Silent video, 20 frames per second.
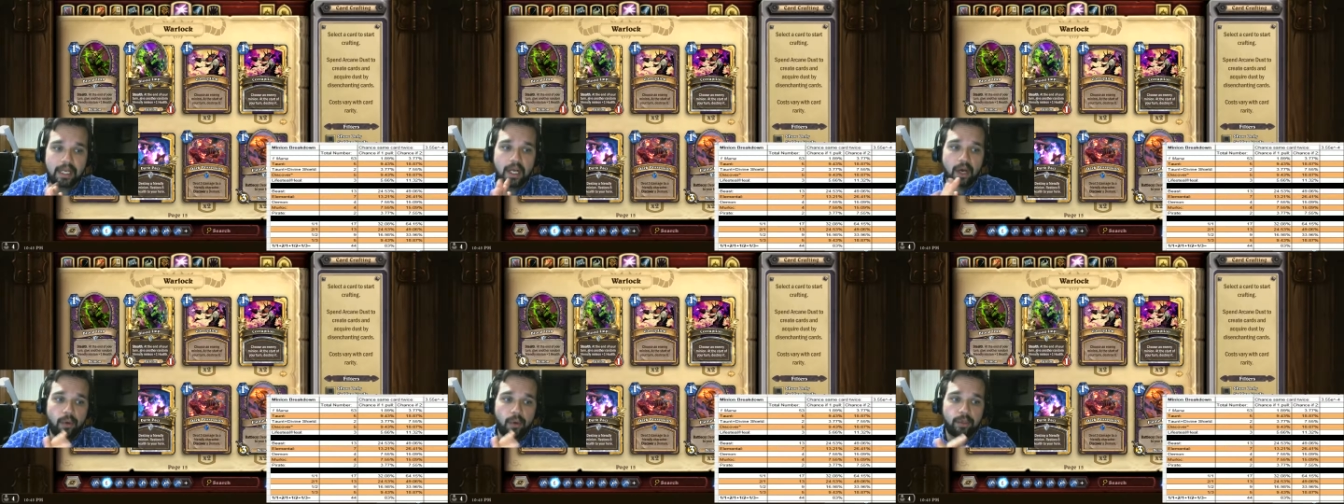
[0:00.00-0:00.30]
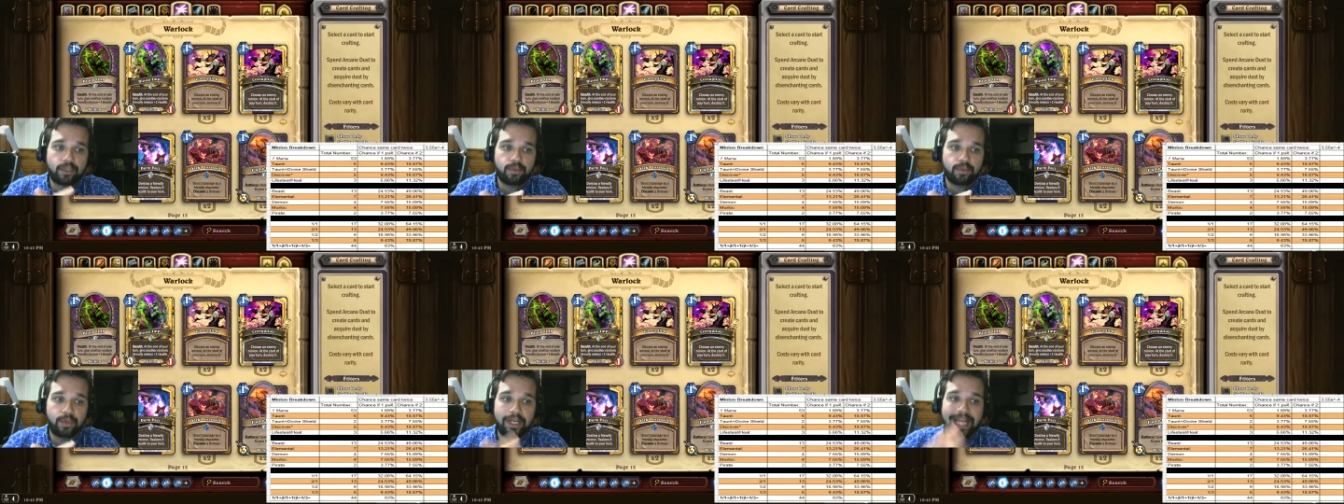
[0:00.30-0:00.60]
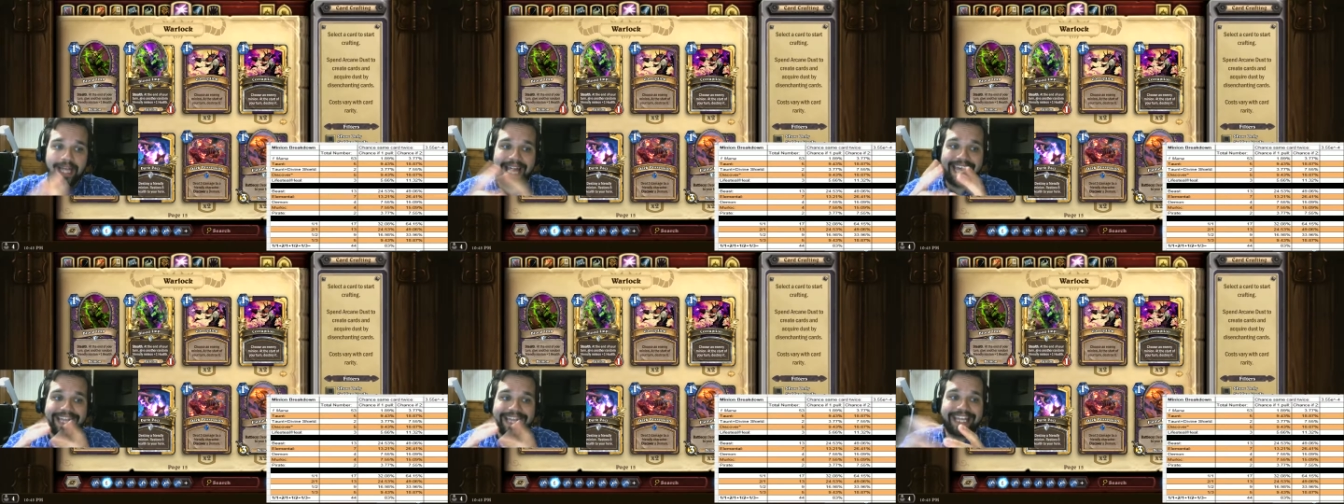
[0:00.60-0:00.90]
which will
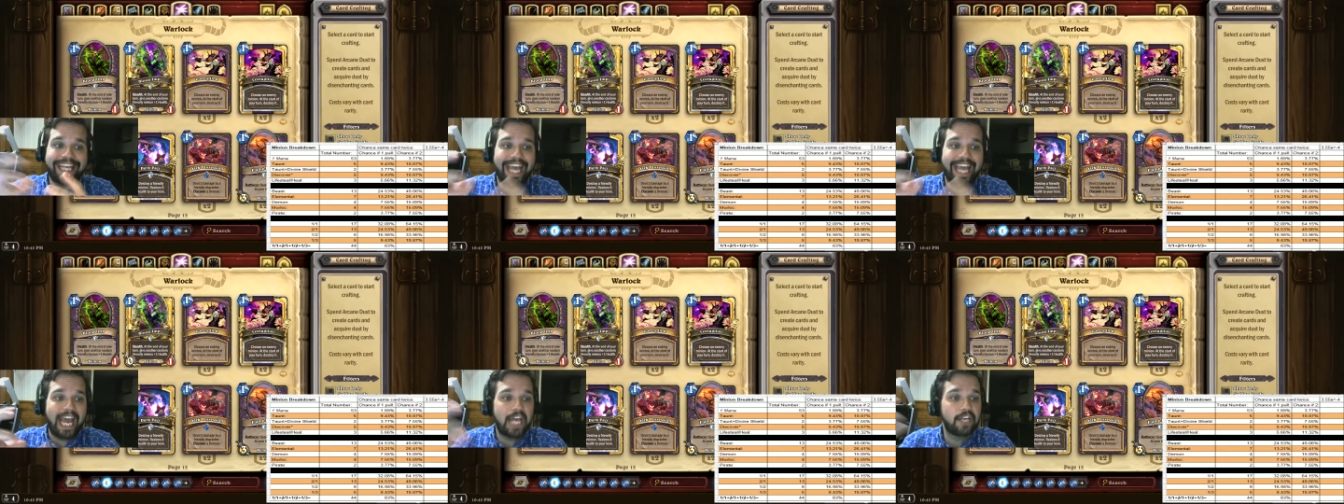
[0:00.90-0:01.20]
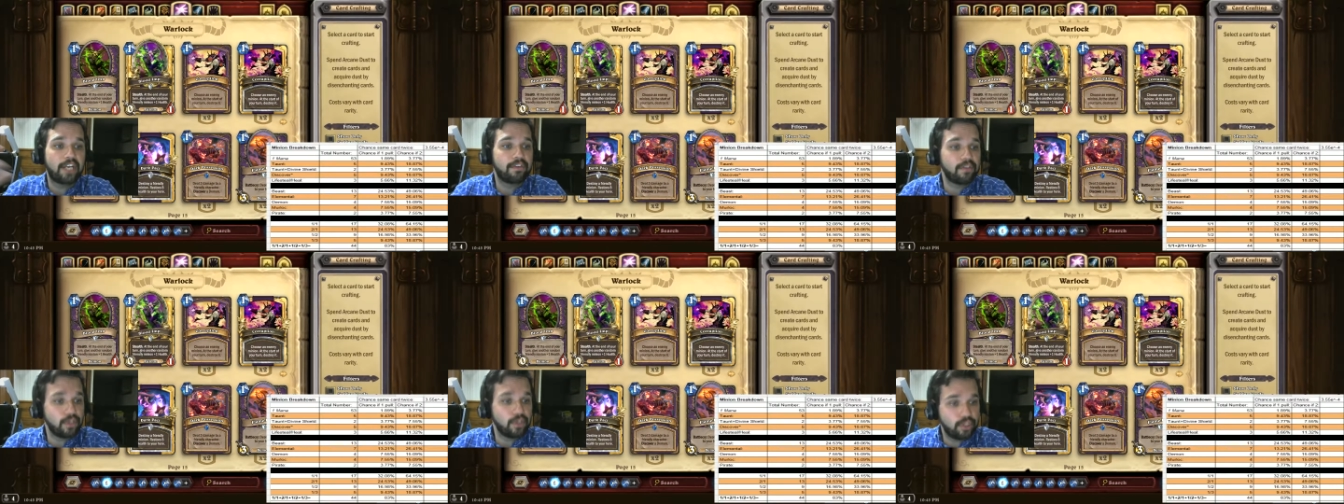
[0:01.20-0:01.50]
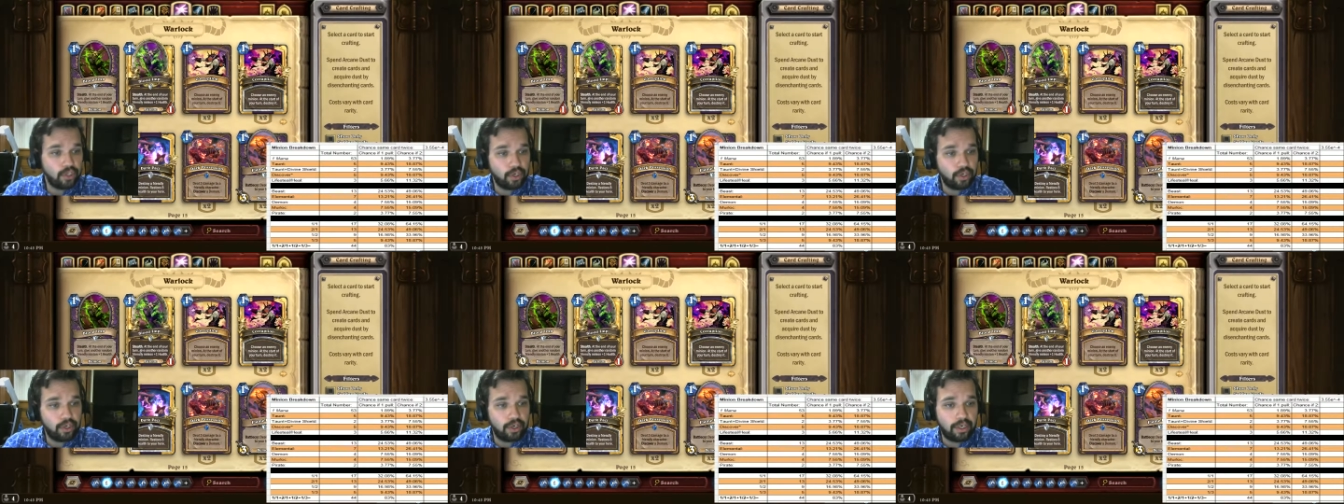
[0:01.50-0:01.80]
at the end of your
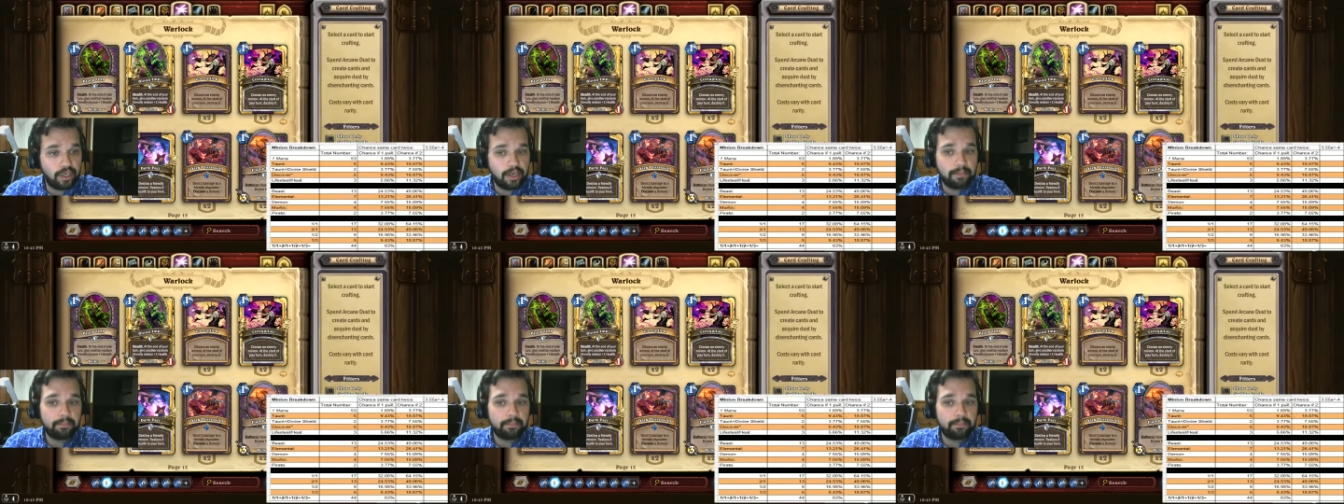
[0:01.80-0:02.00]
turn